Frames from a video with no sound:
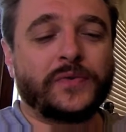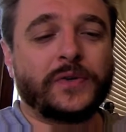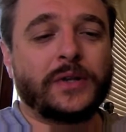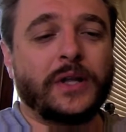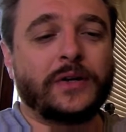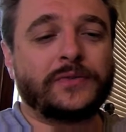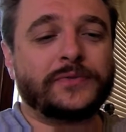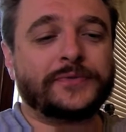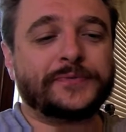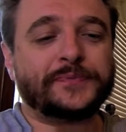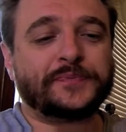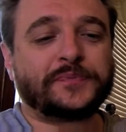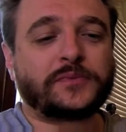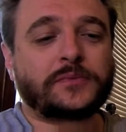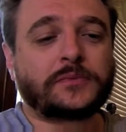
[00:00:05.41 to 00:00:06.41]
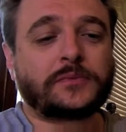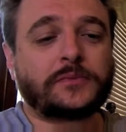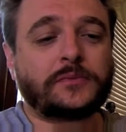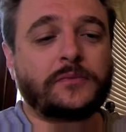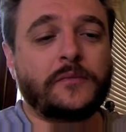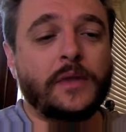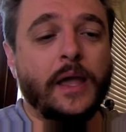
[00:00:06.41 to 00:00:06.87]
for Love.
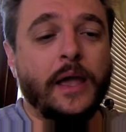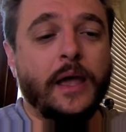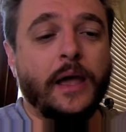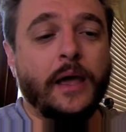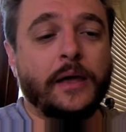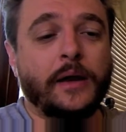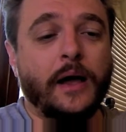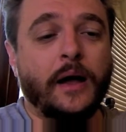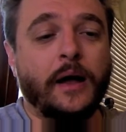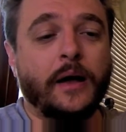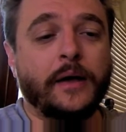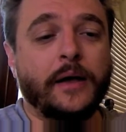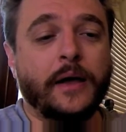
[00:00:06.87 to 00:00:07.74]
And I